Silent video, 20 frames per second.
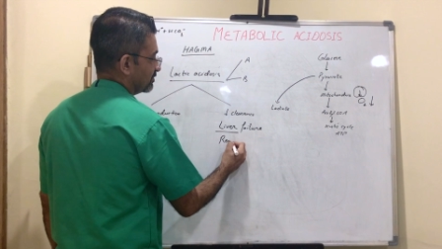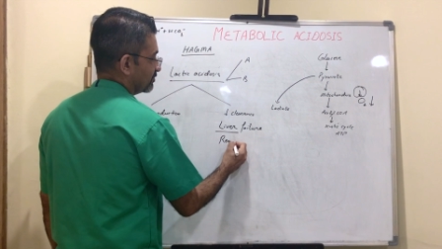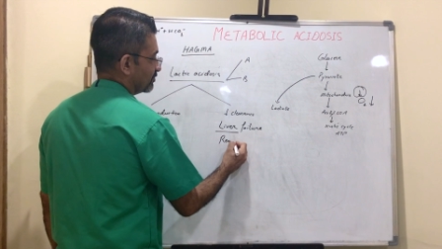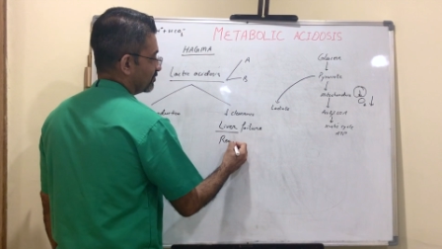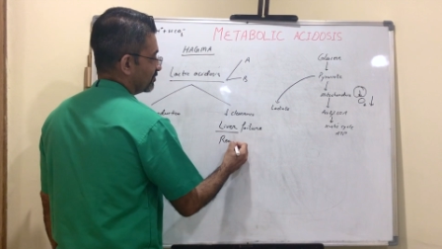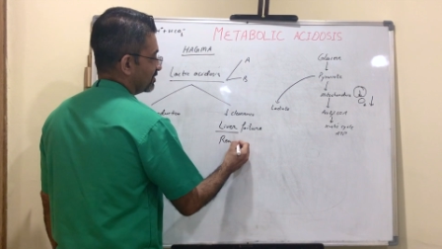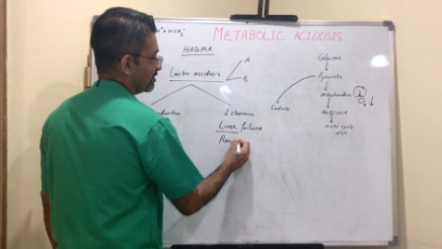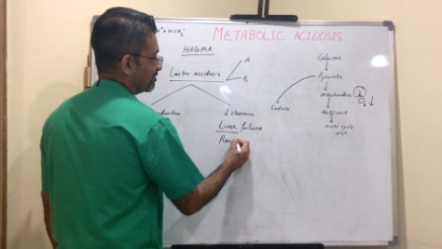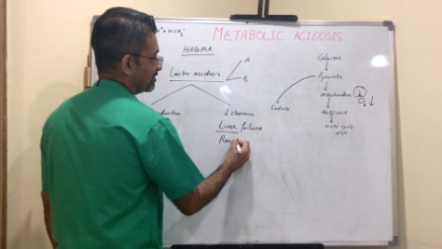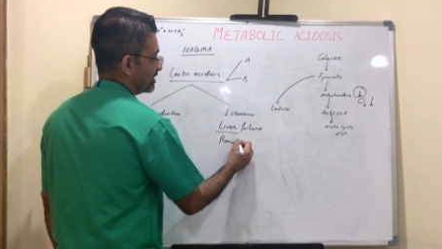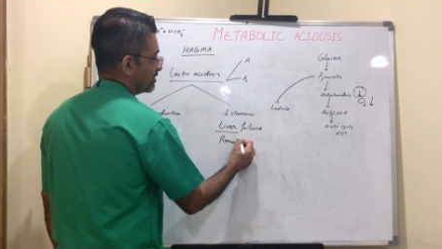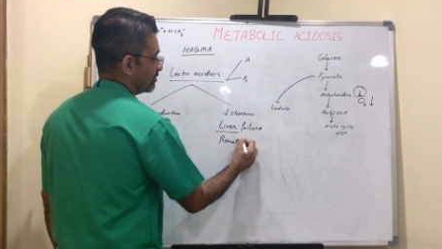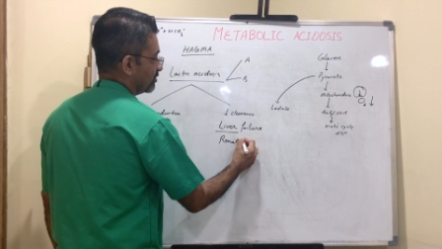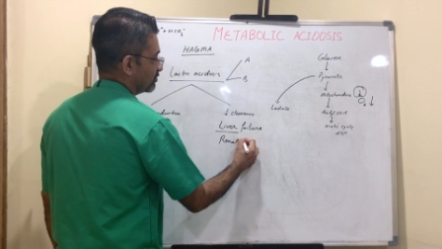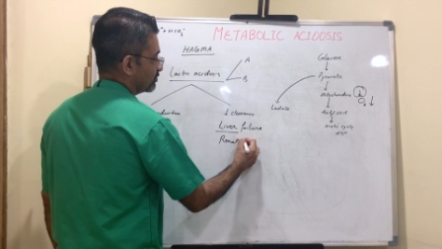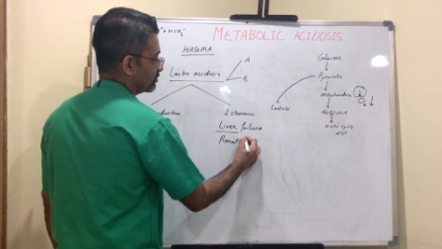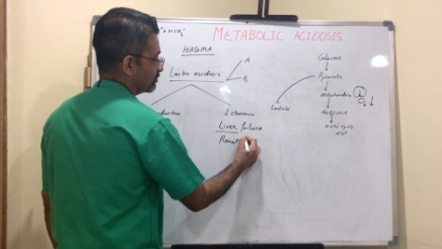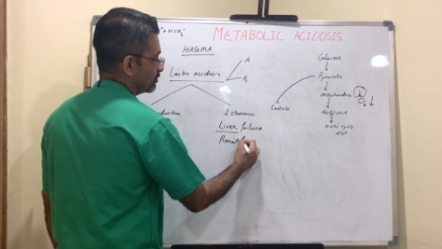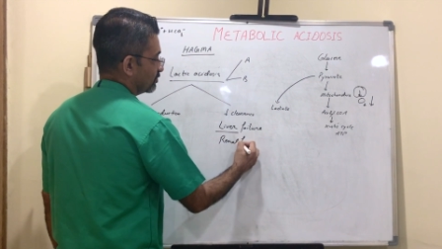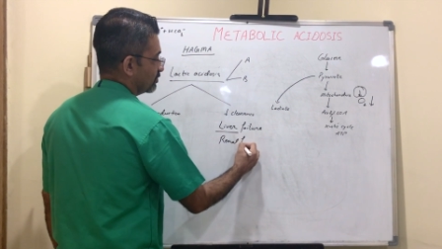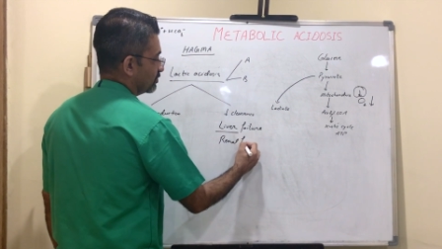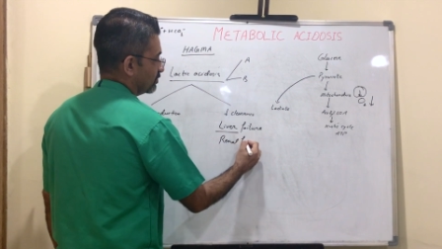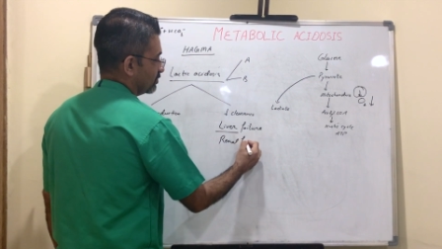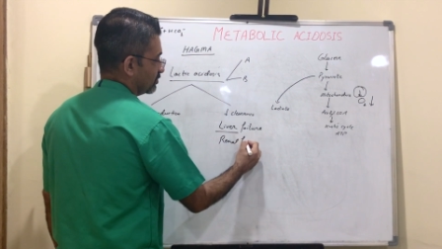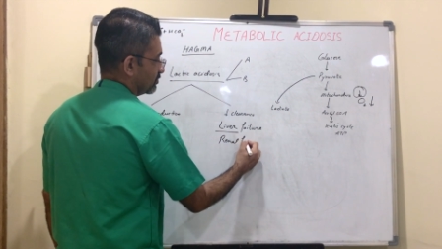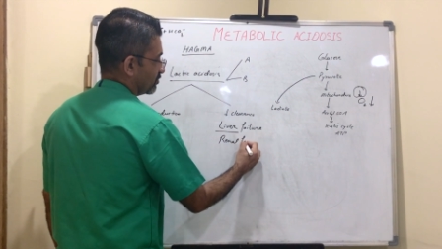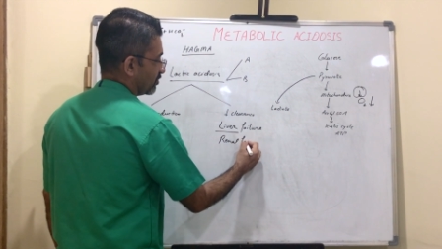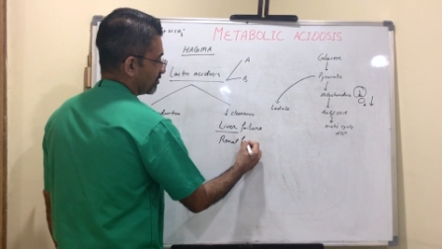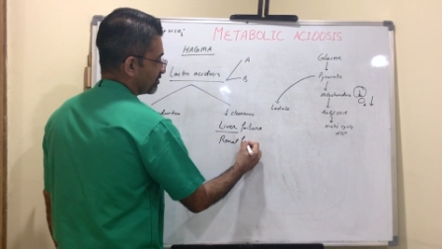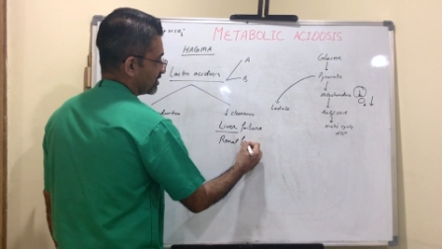you will be able to
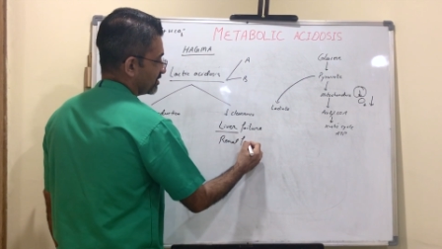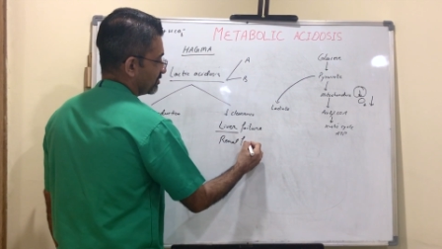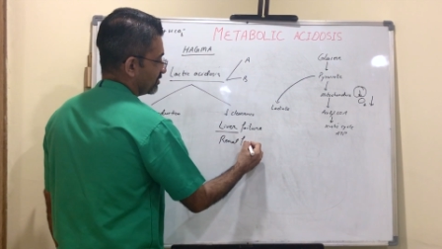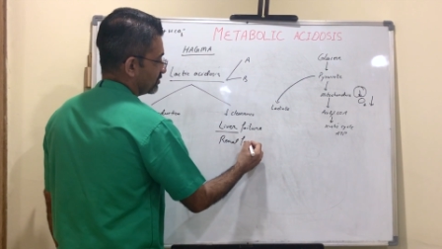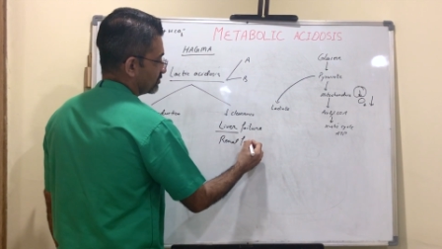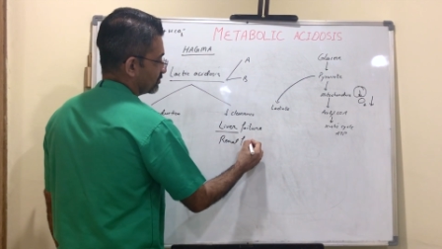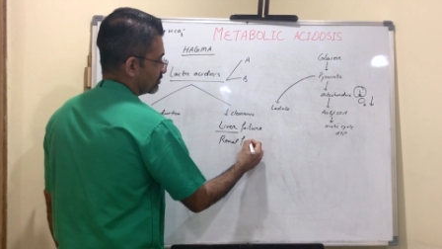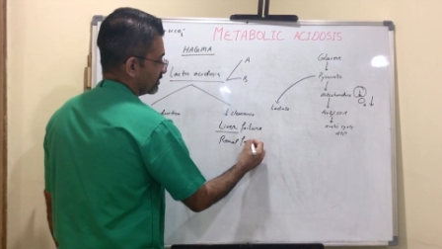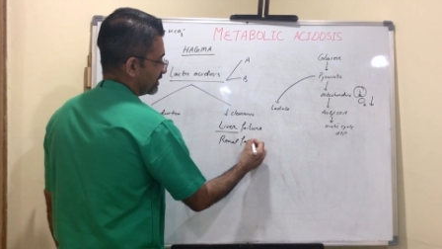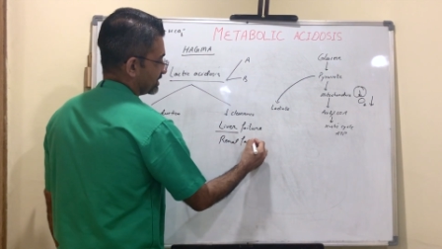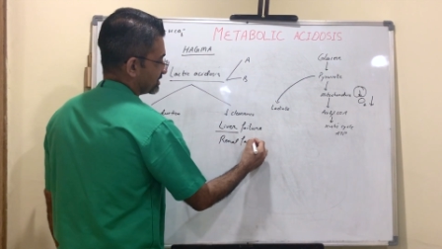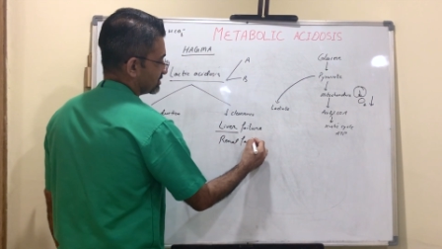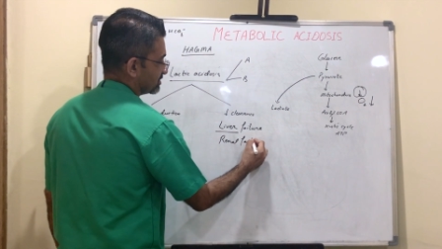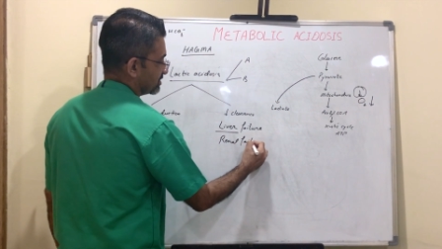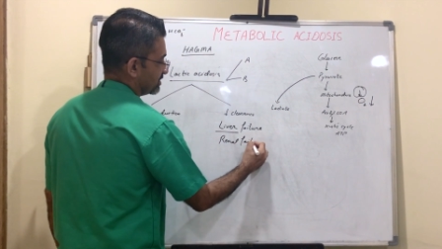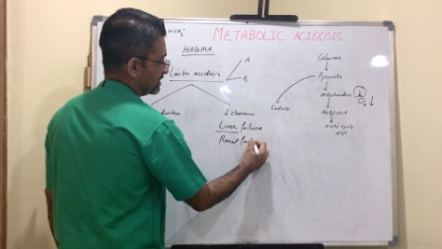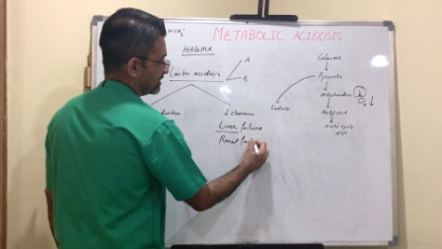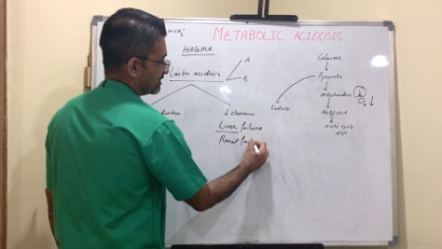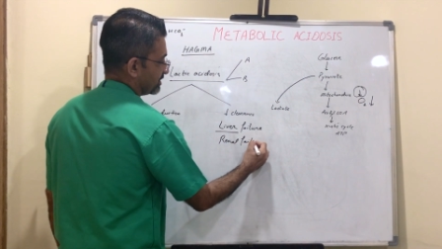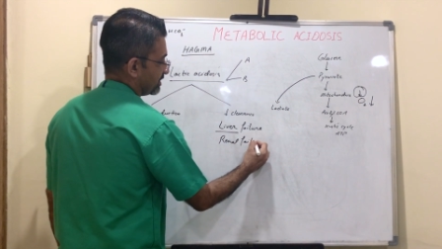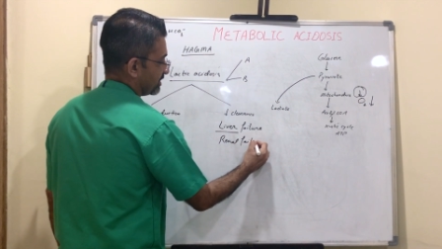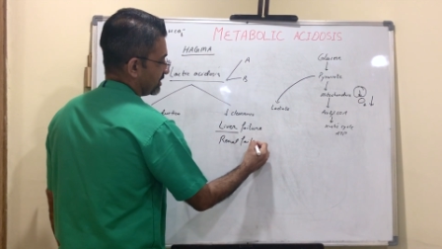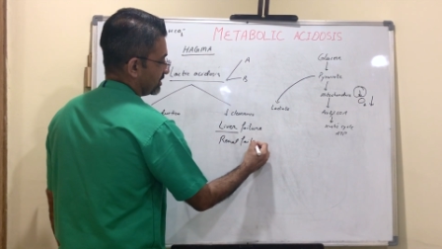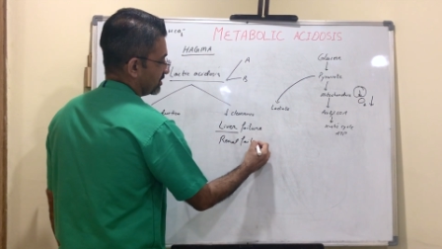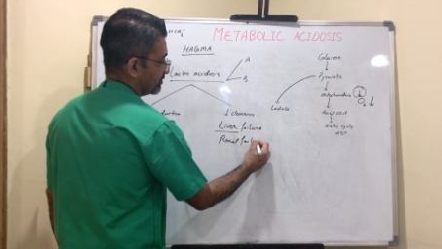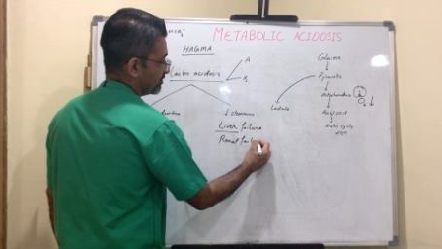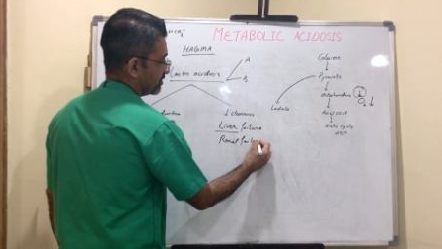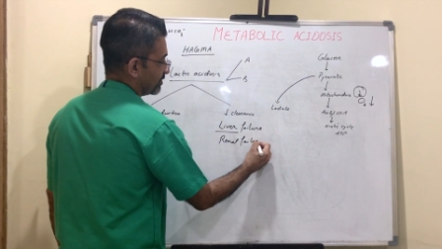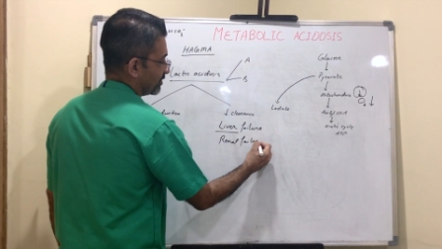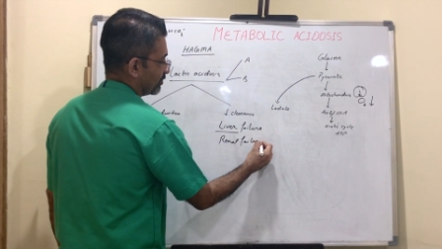not be able to excrete
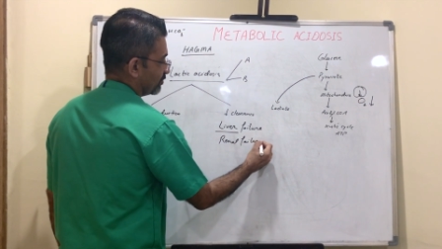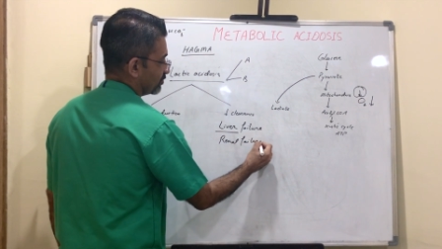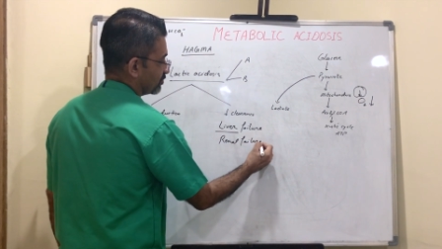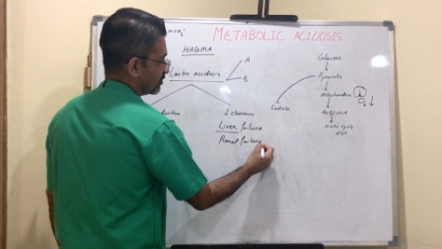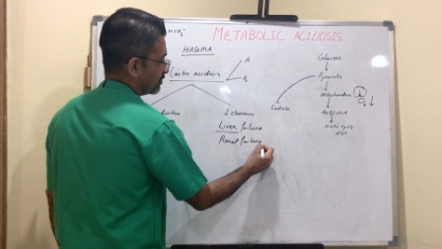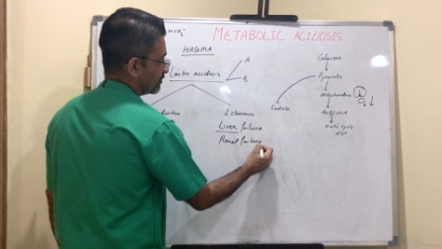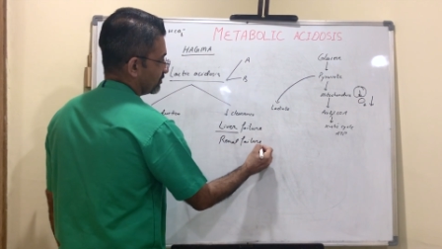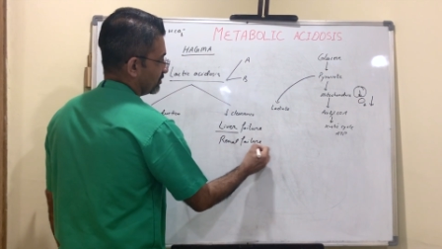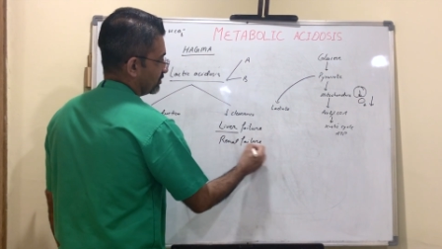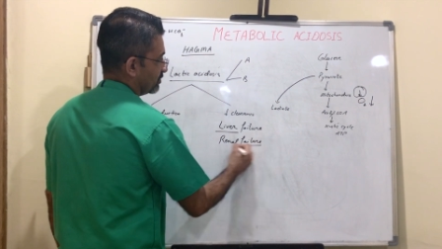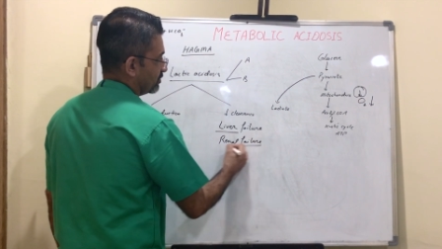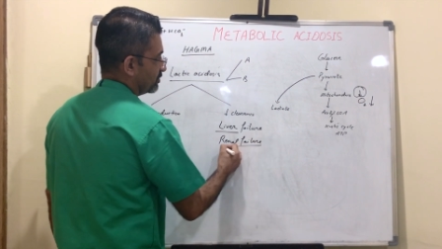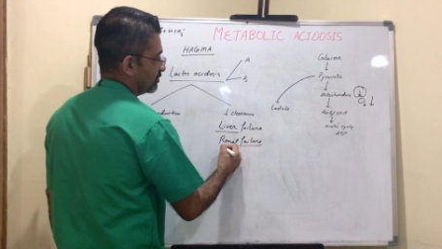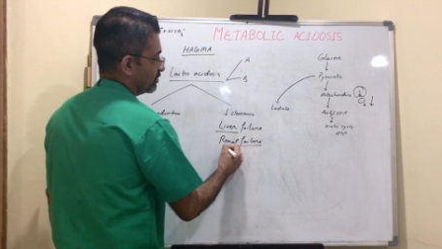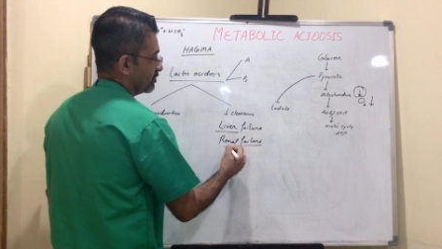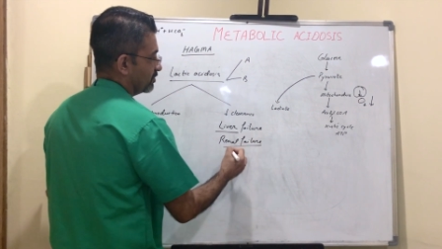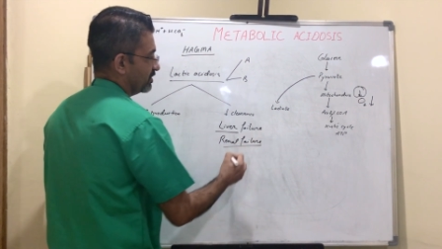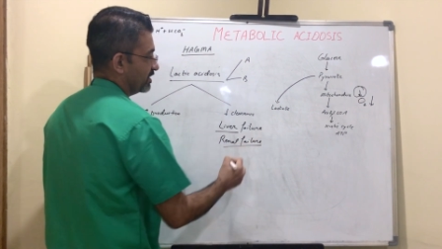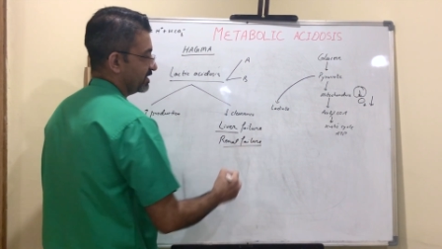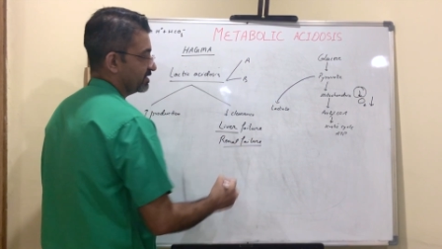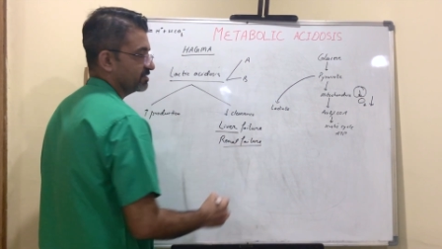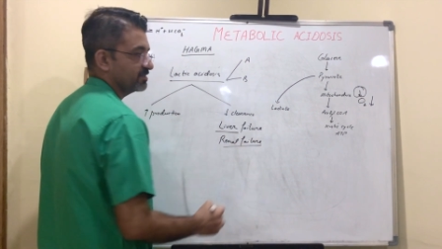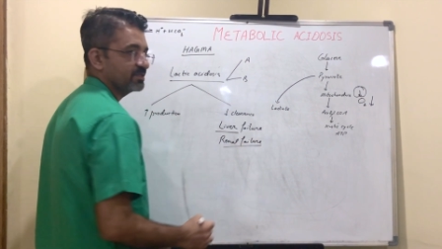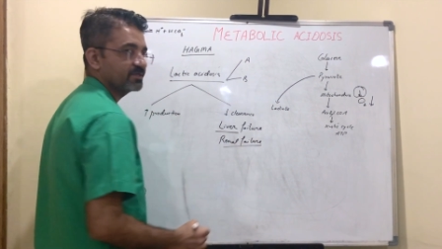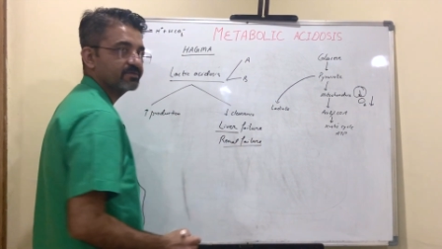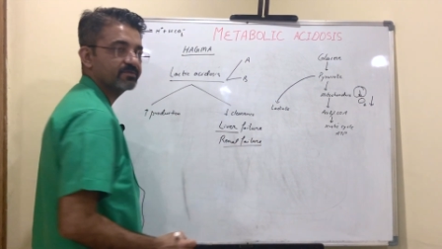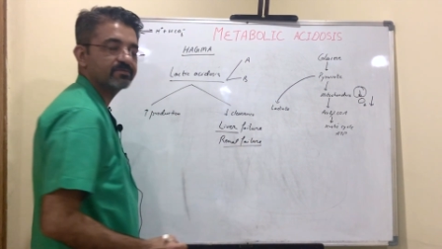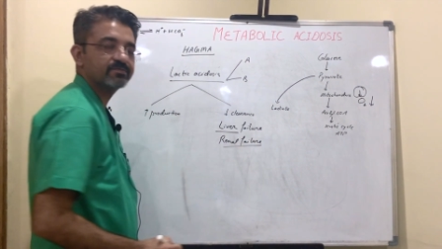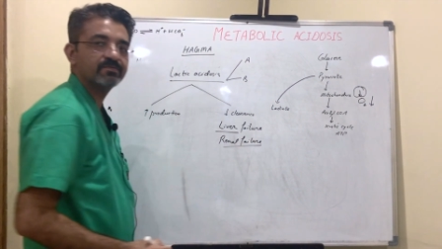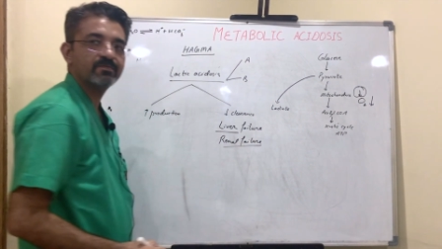enough amount of lactate.